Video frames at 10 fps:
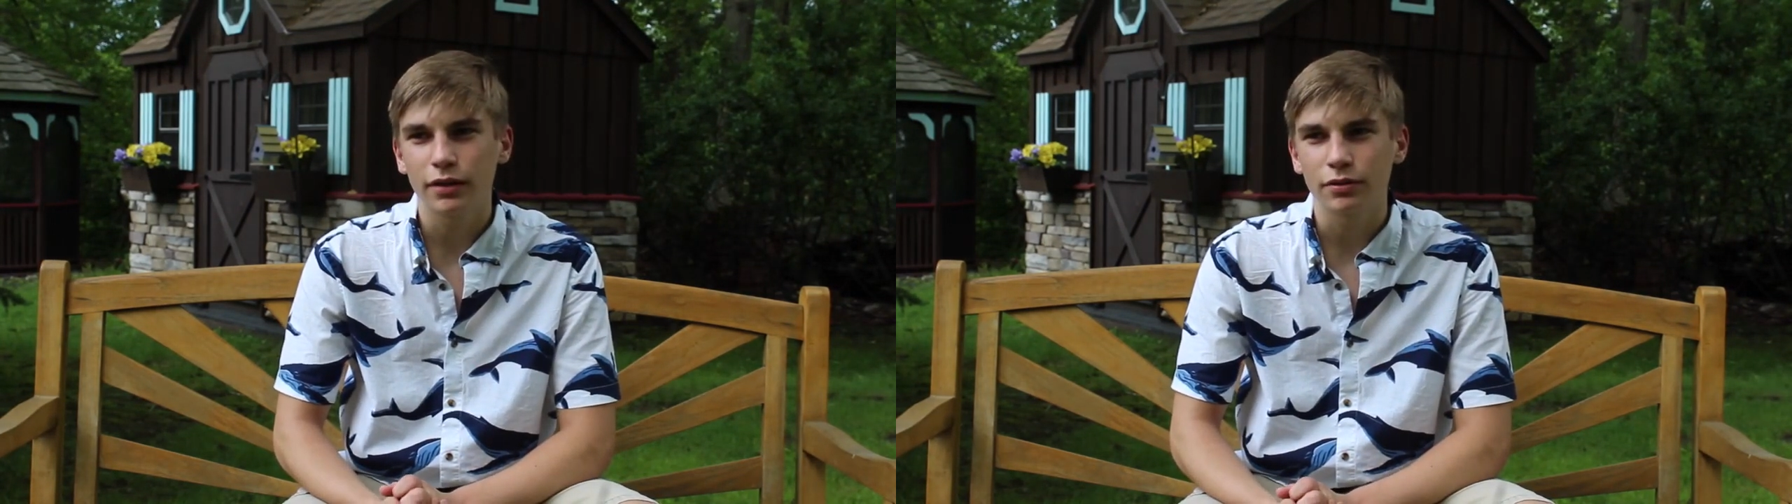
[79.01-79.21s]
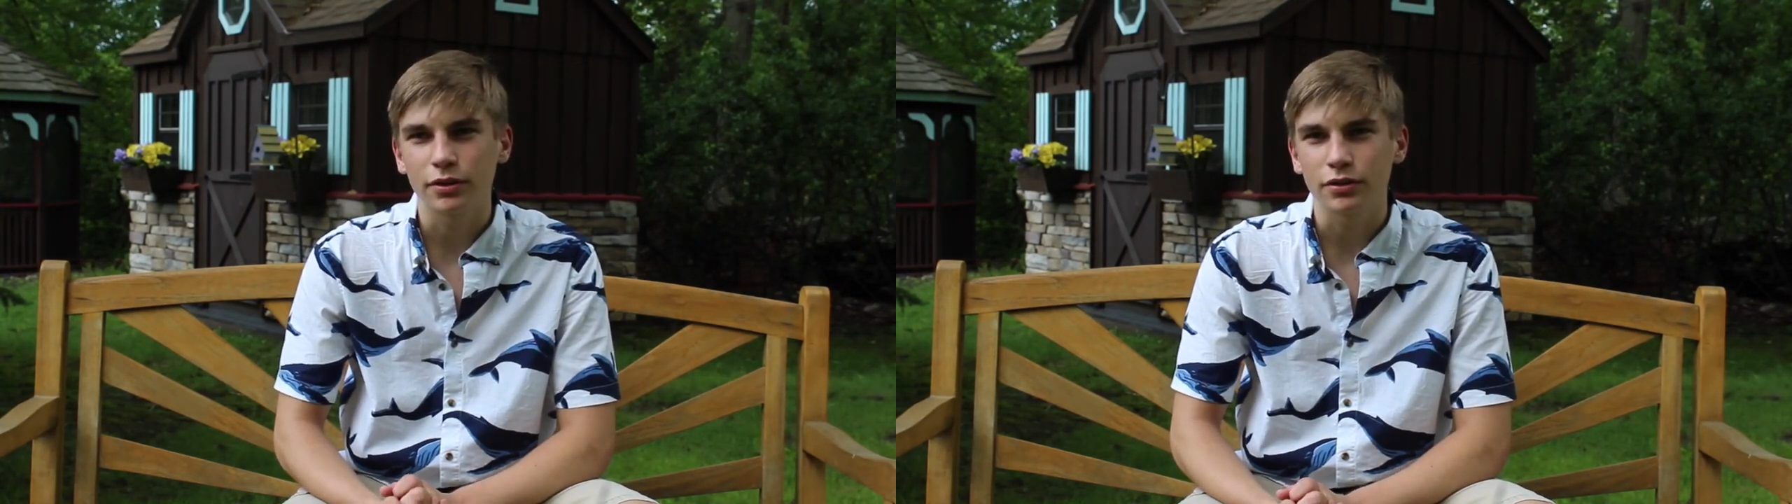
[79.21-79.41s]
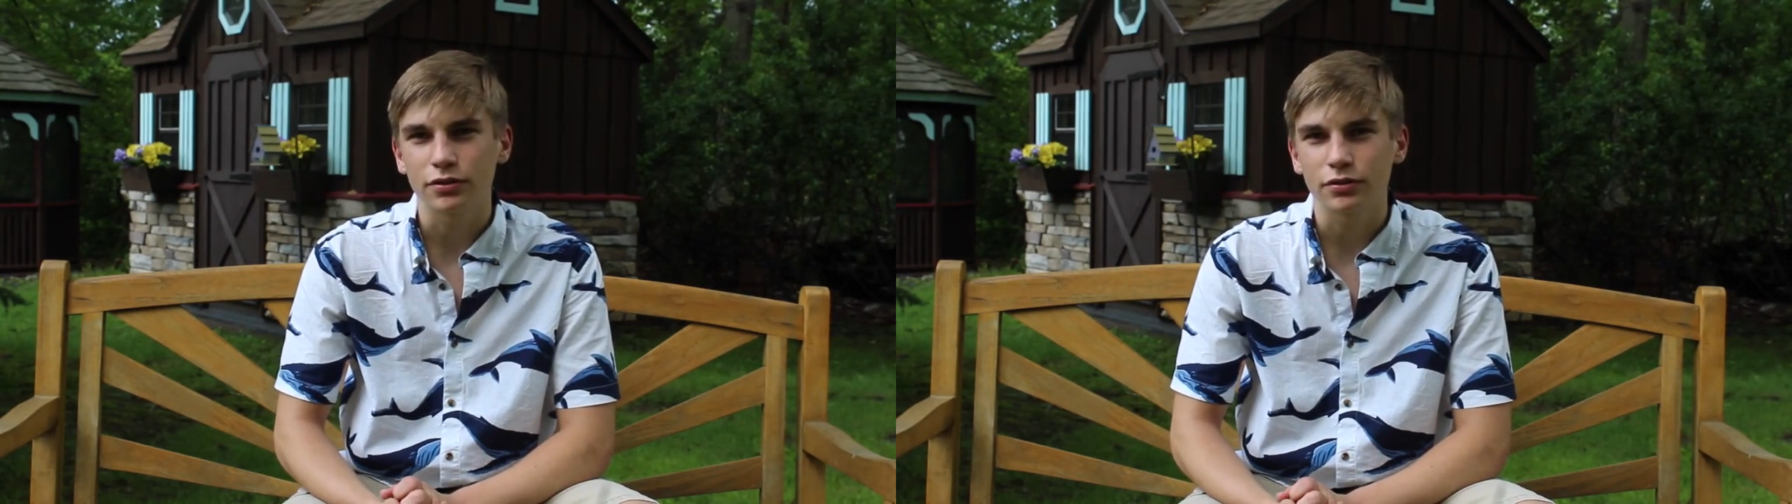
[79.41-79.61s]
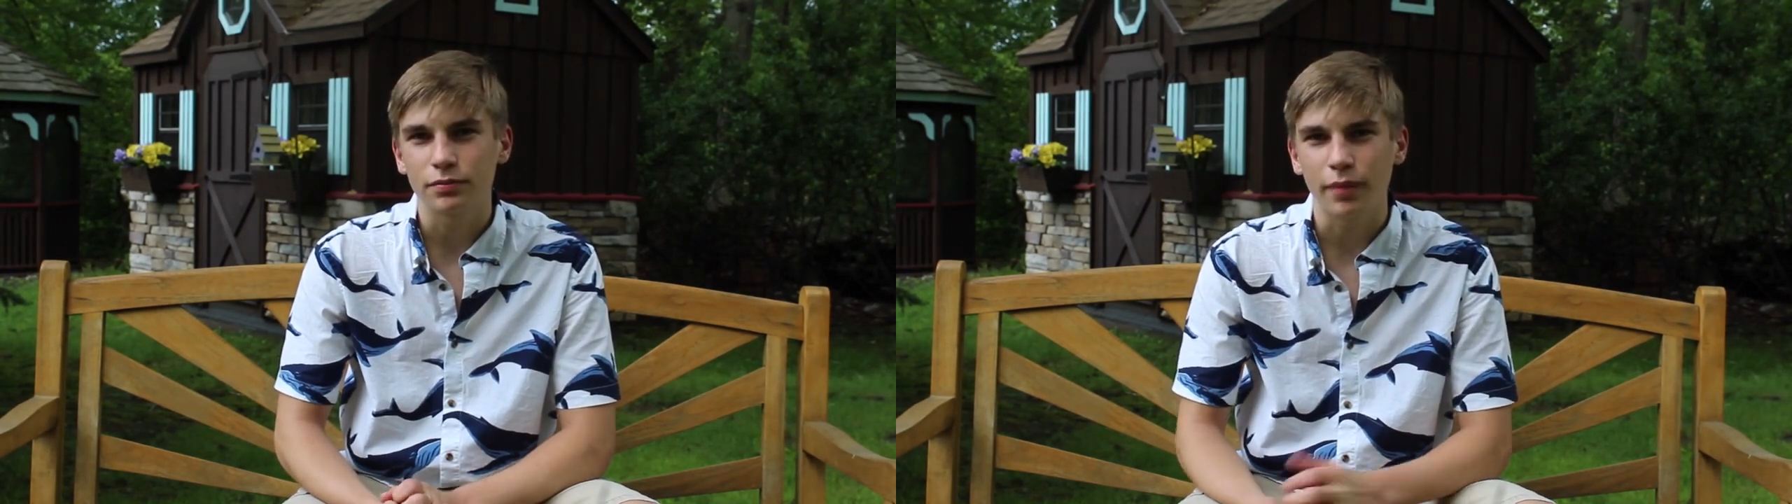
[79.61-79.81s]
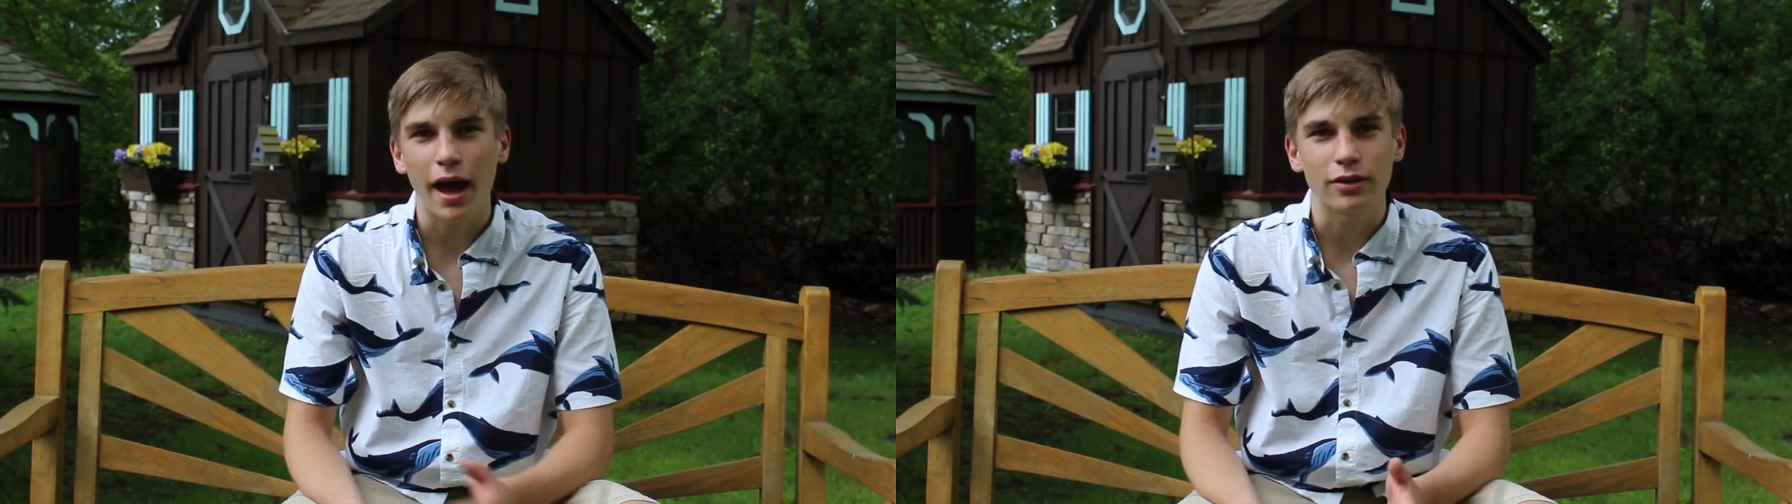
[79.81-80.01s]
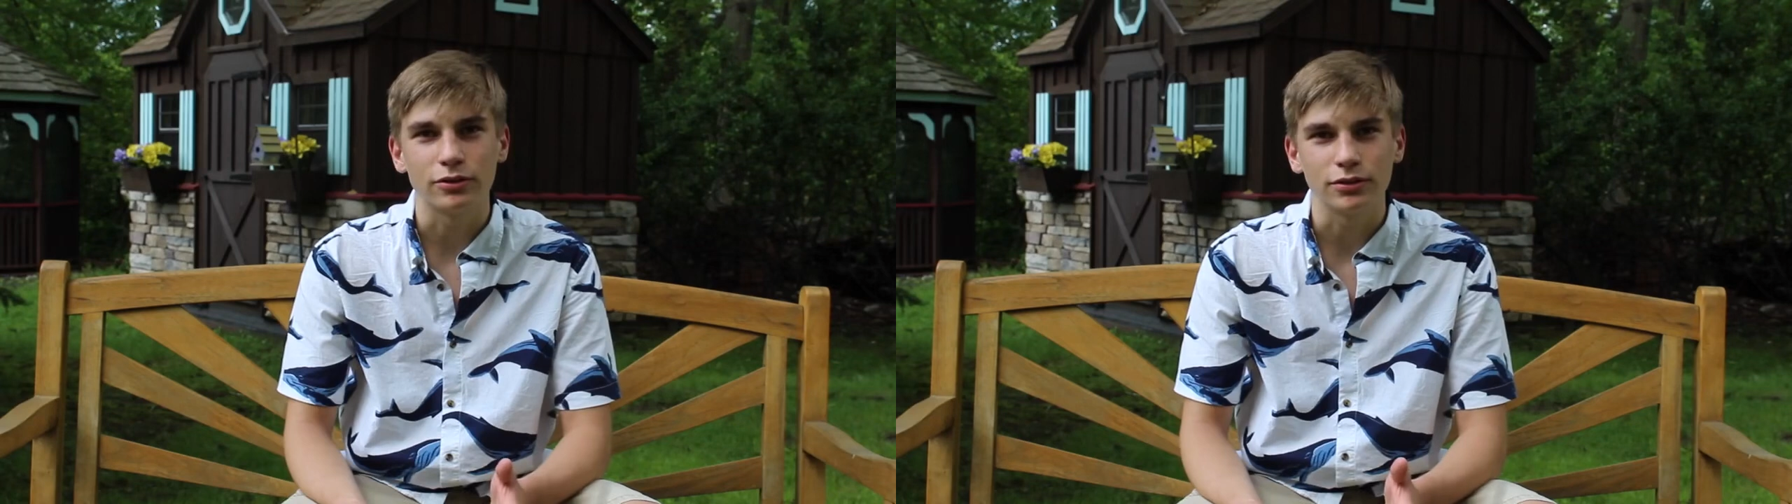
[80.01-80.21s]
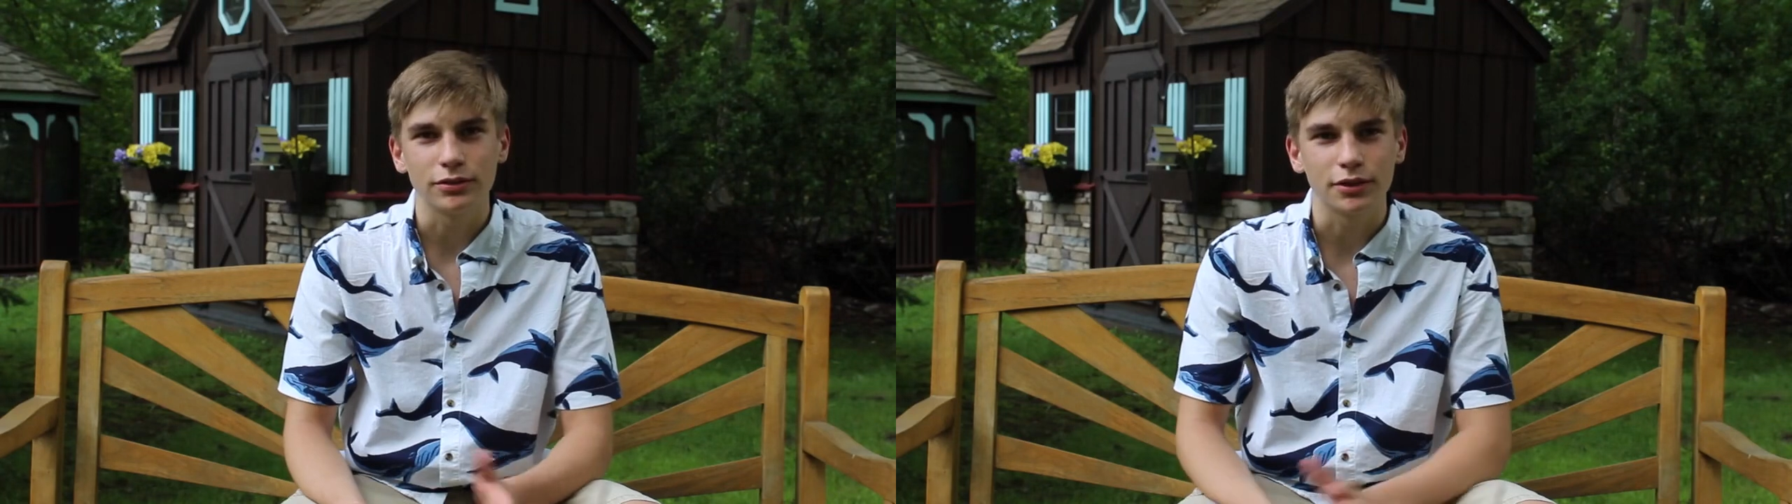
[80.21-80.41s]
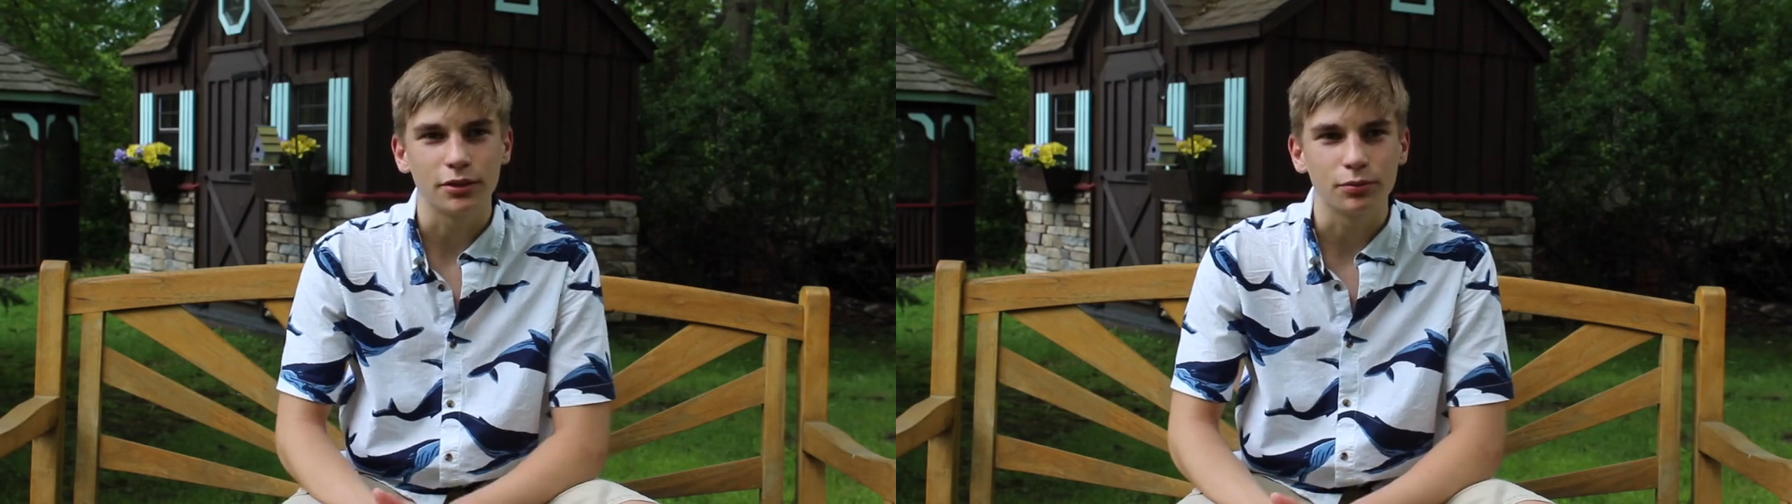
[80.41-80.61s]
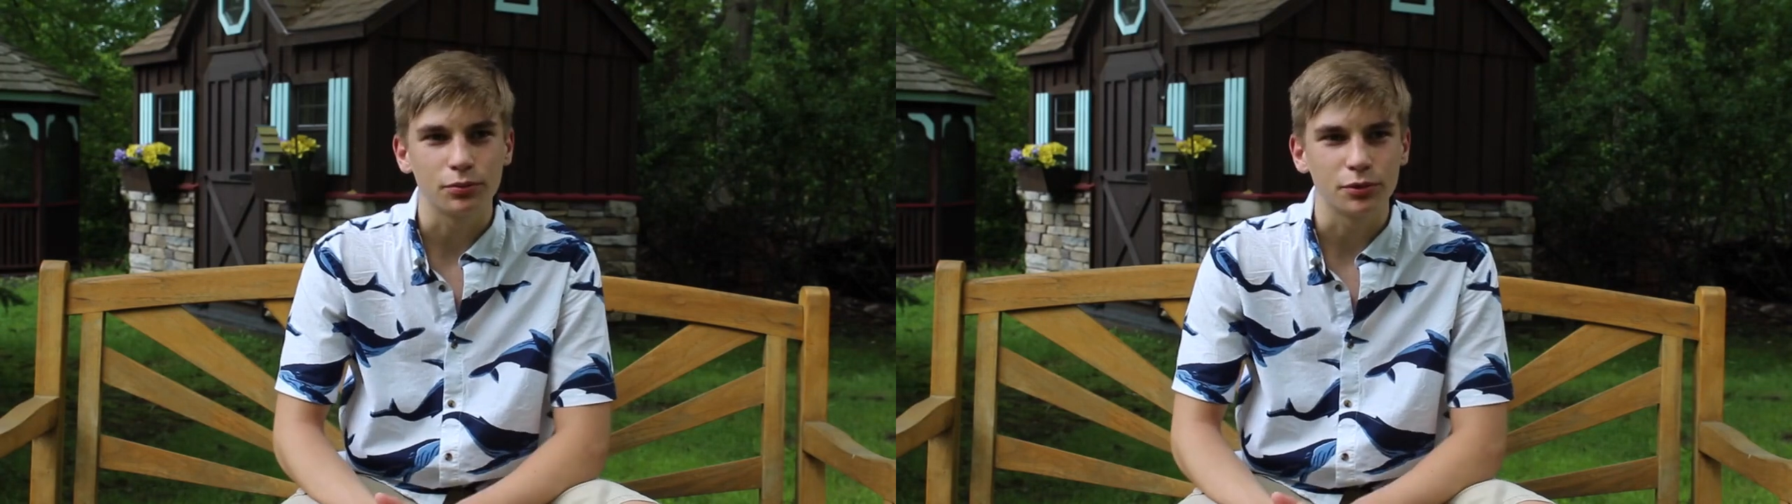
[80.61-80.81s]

get rid of this battle, you know?